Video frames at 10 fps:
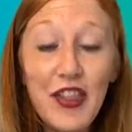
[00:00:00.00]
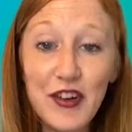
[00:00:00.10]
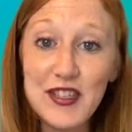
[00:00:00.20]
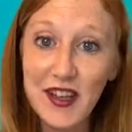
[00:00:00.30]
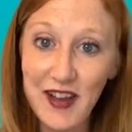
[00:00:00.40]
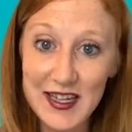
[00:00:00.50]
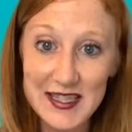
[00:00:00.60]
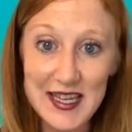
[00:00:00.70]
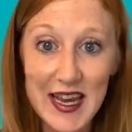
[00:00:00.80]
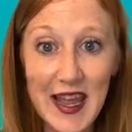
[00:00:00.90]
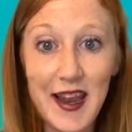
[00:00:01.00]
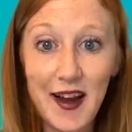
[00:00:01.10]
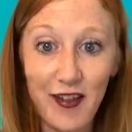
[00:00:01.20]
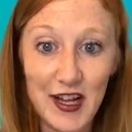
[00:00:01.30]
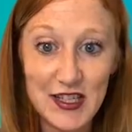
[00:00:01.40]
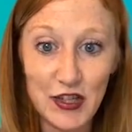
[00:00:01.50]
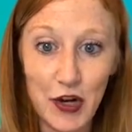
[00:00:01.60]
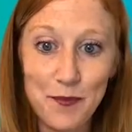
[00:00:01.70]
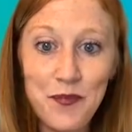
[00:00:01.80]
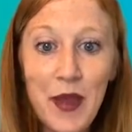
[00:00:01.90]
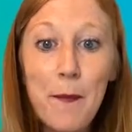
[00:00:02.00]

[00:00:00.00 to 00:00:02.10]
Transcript: There is a lot to take in and a lot to learn.